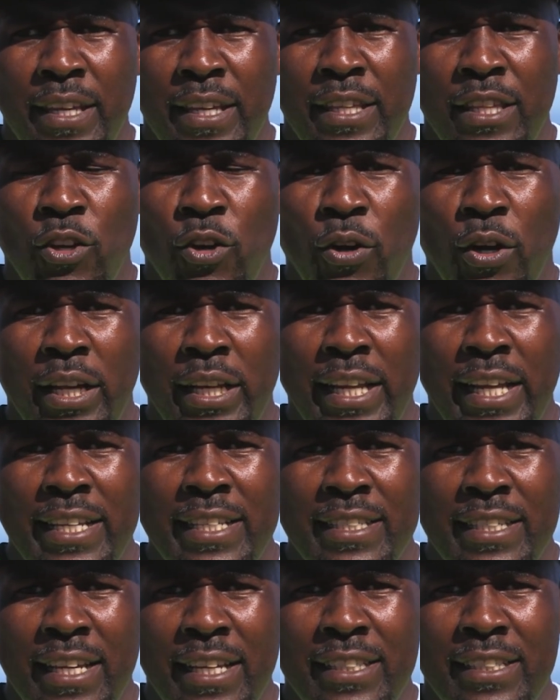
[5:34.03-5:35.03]
The
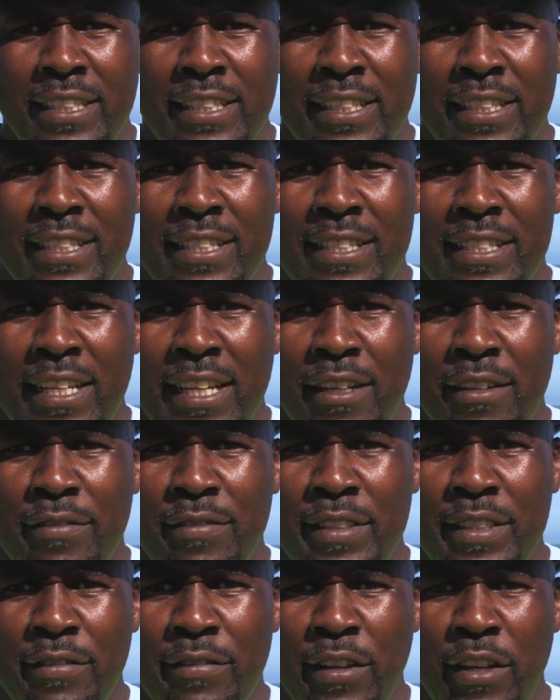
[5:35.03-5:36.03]
organization itself
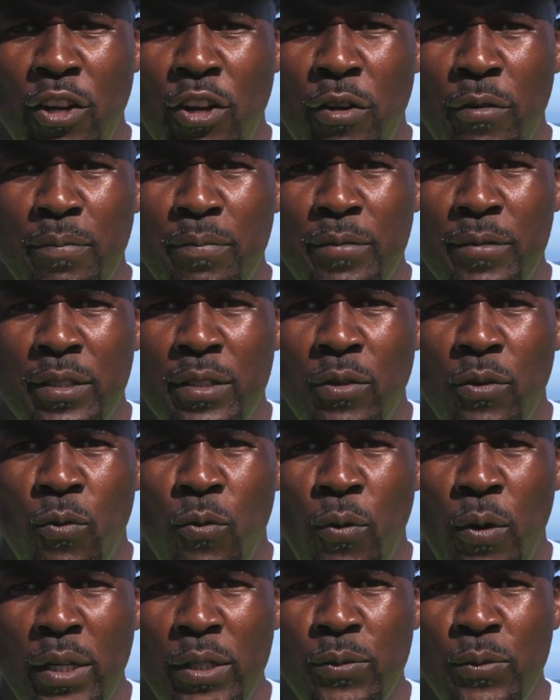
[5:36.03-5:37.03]
developed
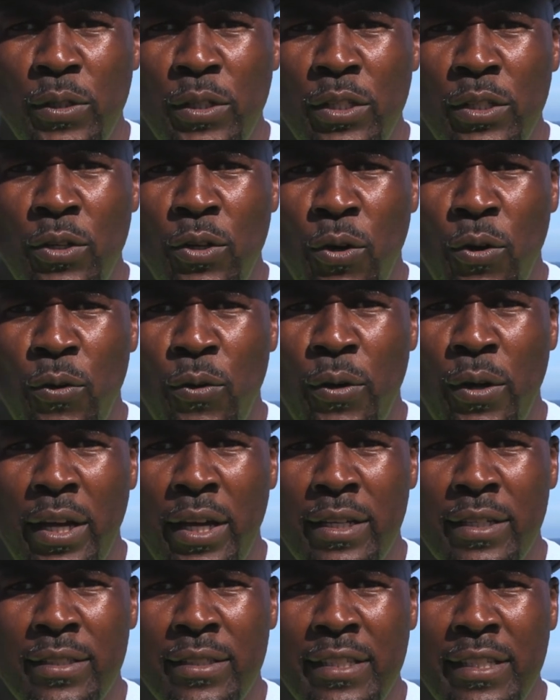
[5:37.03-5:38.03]
what we know
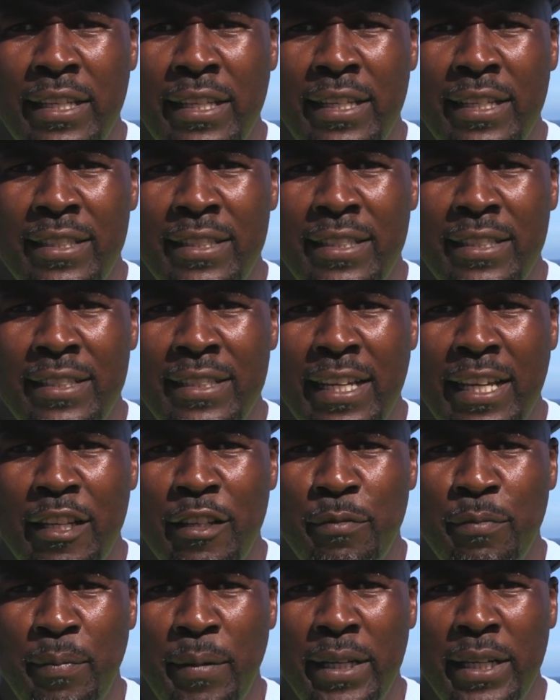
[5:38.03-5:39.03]
as the
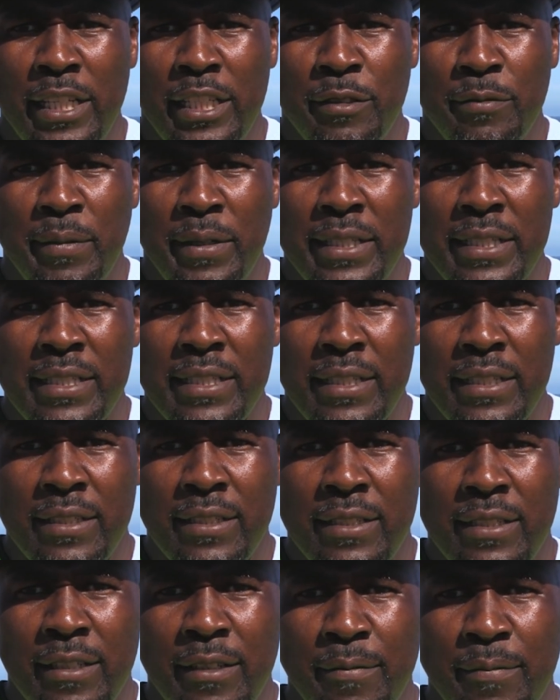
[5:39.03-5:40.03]
incident management
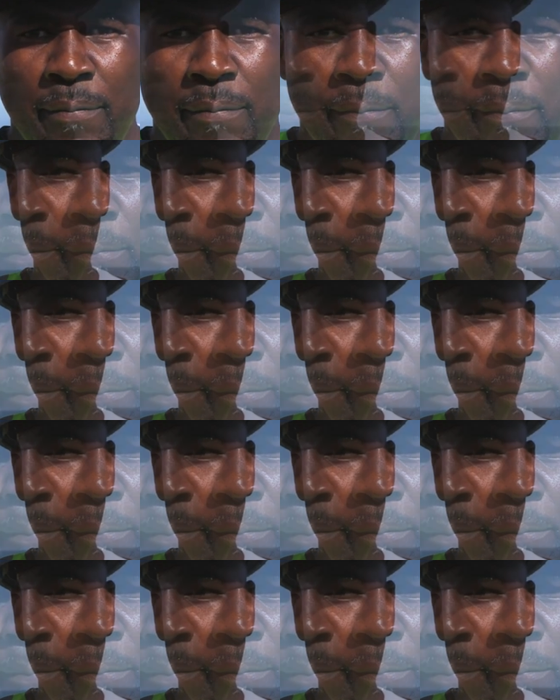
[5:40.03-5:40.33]
system,